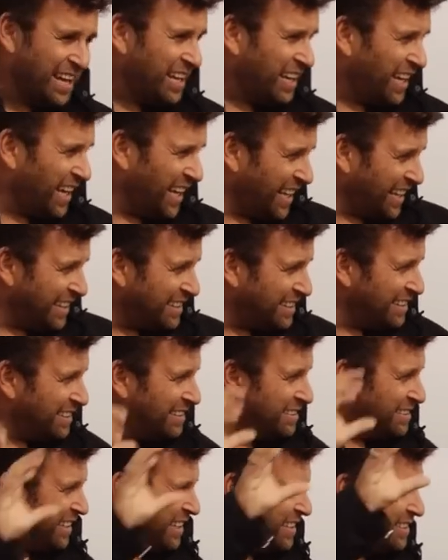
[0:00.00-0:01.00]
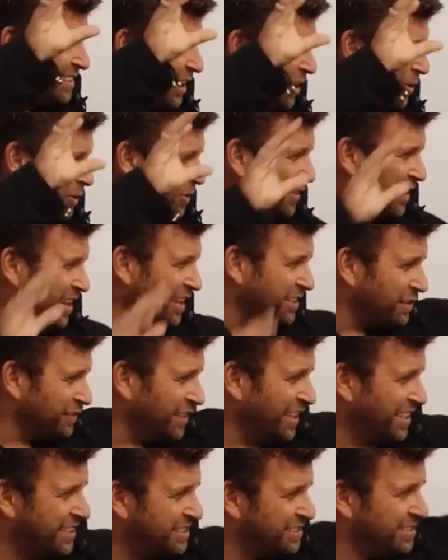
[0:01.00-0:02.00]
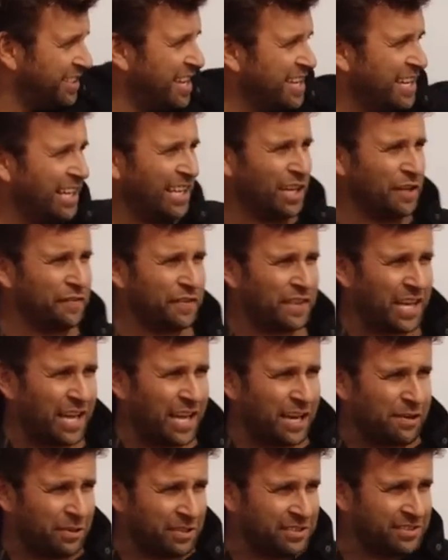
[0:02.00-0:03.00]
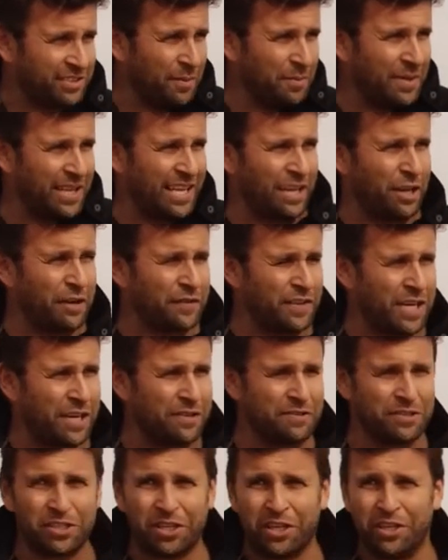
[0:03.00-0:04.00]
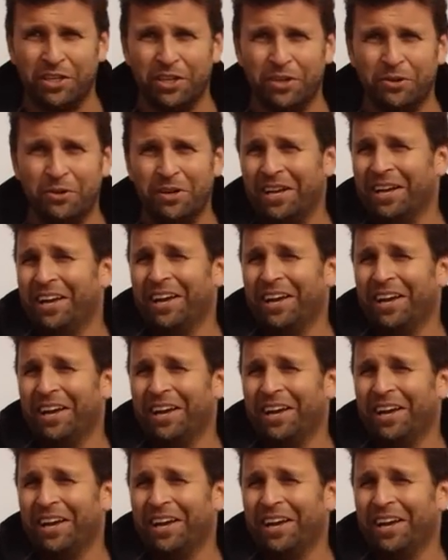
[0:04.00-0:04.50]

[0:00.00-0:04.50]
getting detailed things of like a seagull over there or somebody over there on a canoe.